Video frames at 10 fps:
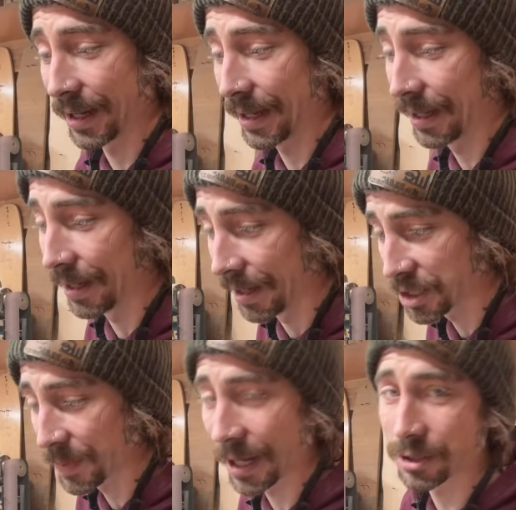a
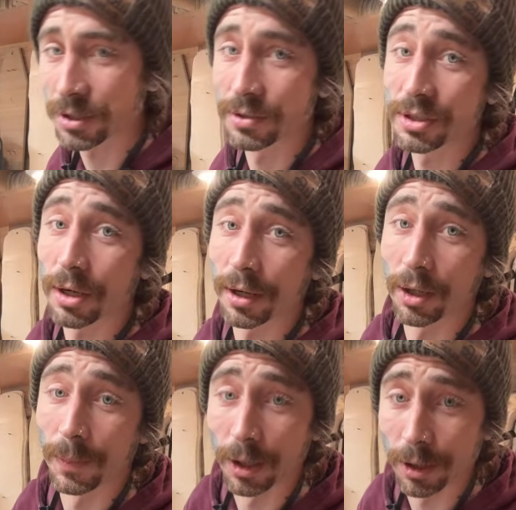expansion starting
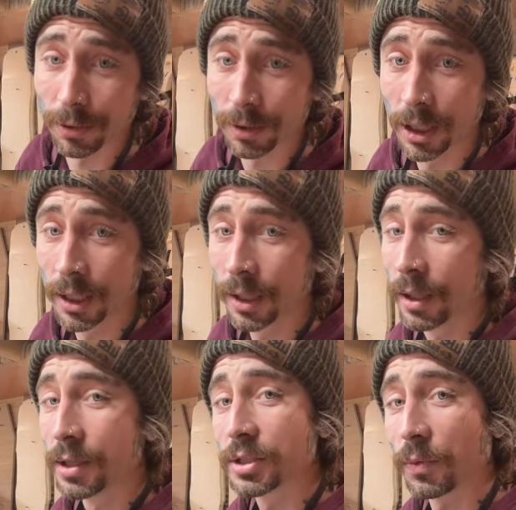tomorrow.
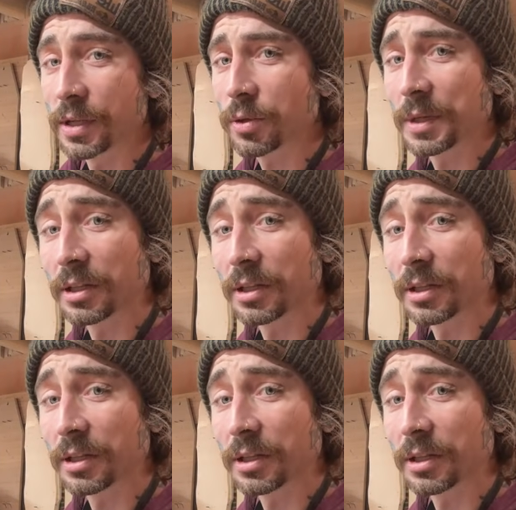So this will be the